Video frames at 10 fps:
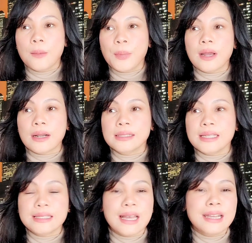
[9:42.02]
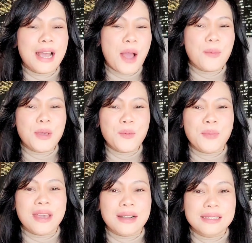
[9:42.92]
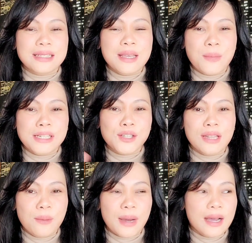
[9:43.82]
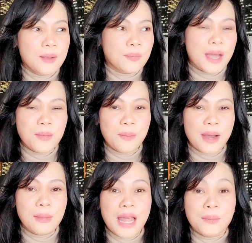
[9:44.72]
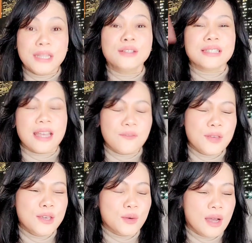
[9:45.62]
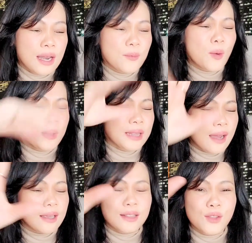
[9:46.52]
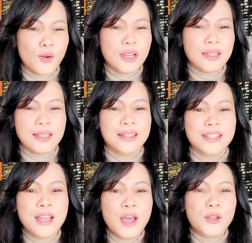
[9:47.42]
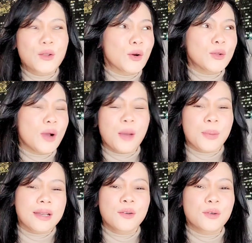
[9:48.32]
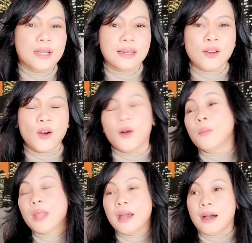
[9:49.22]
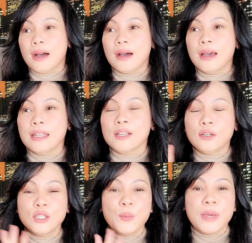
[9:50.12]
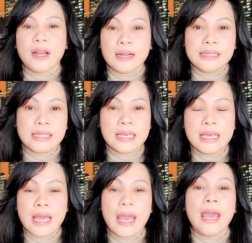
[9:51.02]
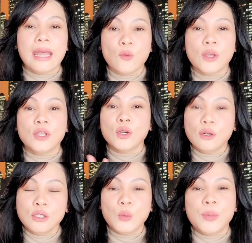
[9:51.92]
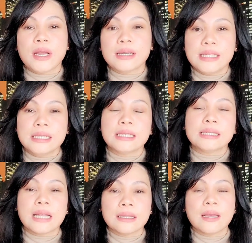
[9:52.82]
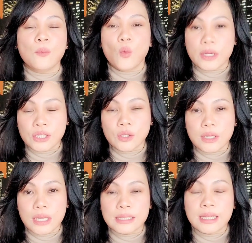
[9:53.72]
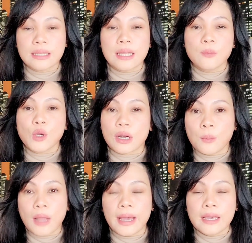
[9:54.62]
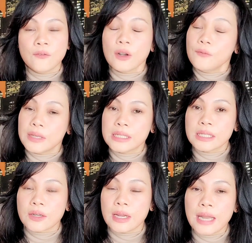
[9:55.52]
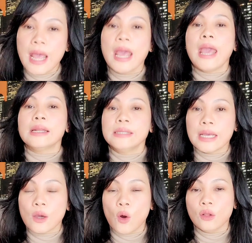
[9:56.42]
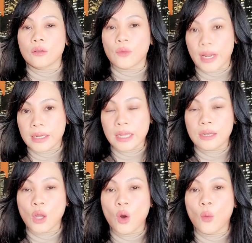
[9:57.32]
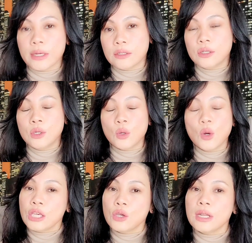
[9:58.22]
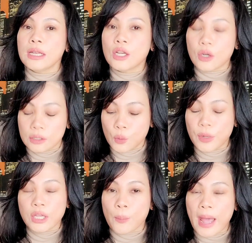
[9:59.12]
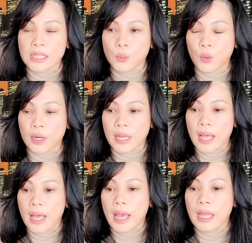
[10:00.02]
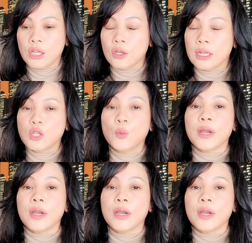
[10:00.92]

PRC, saan na nga ba yung PRC? Menjola ba? Tama ba? Malapit yan sa FEU. Alam ko may Dunkin Donut yan noon nung kapanahunan ko. And go to PRC, and when you go to PRC, just tell them what you need. Tell them you are applying for a visa screen and they already know what to do. You need to bring your passport and you need to